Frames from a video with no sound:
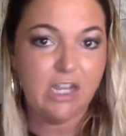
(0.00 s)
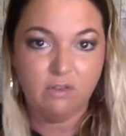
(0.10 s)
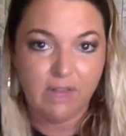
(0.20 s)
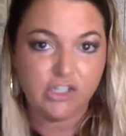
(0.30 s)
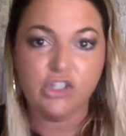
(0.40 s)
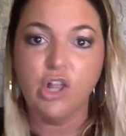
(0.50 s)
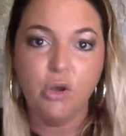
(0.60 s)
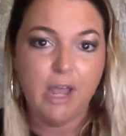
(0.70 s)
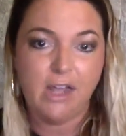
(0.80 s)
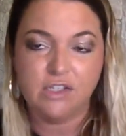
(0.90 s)
Like, slow
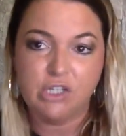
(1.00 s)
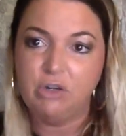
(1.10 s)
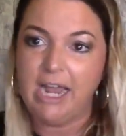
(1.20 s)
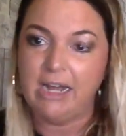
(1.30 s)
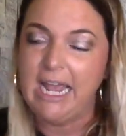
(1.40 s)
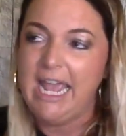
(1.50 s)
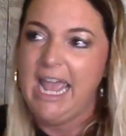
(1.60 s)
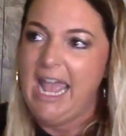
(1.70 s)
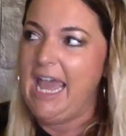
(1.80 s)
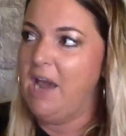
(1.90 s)
down, slow down.
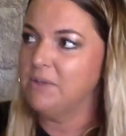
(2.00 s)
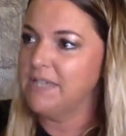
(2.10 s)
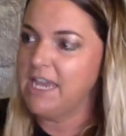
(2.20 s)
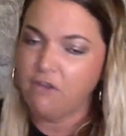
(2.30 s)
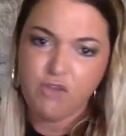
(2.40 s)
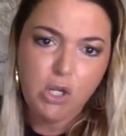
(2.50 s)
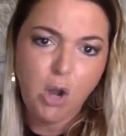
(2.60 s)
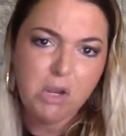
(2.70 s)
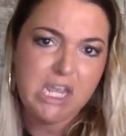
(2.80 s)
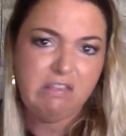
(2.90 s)
And I was like, if you
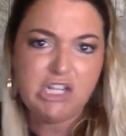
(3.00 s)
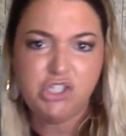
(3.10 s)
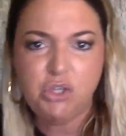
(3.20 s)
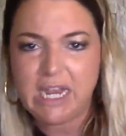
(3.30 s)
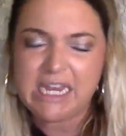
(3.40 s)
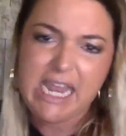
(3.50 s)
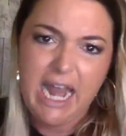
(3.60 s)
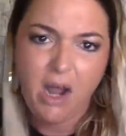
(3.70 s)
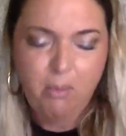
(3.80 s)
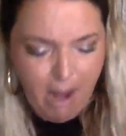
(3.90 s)
don't get this, you can get
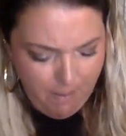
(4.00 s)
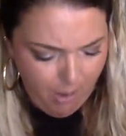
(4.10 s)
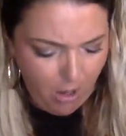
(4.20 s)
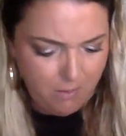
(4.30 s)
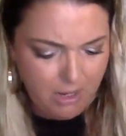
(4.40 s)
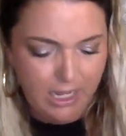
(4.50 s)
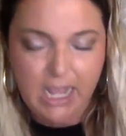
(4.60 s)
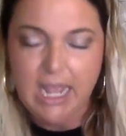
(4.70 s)
out of my apartment.